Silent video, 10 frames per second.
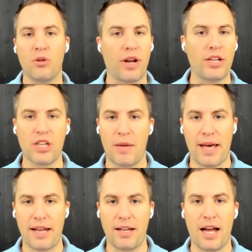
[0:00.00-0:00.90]
a great job
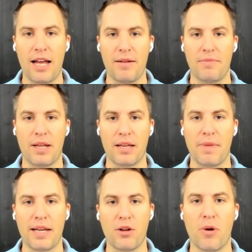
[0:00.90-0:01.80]
at it. I
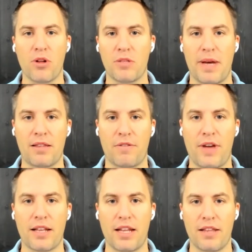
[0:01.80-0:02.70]
make no bones about the
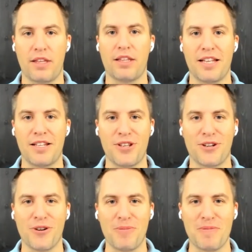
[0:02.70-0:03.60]
fact that I think the Unstuck
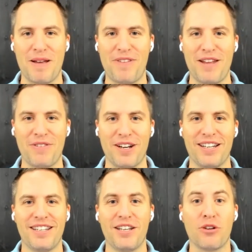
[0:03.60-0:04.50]
Group is my favorite
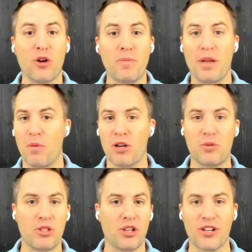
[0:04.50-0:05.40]
group that works
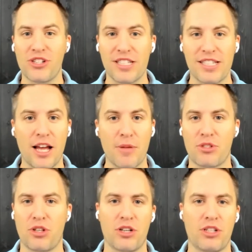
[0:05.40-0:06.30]
with churches and helps
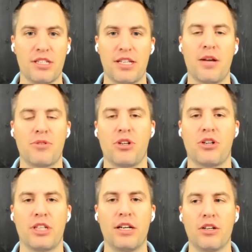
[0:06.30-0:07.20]

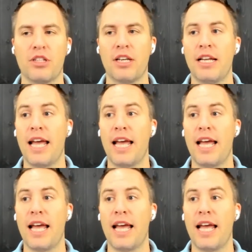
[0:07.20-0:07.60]
church leaders.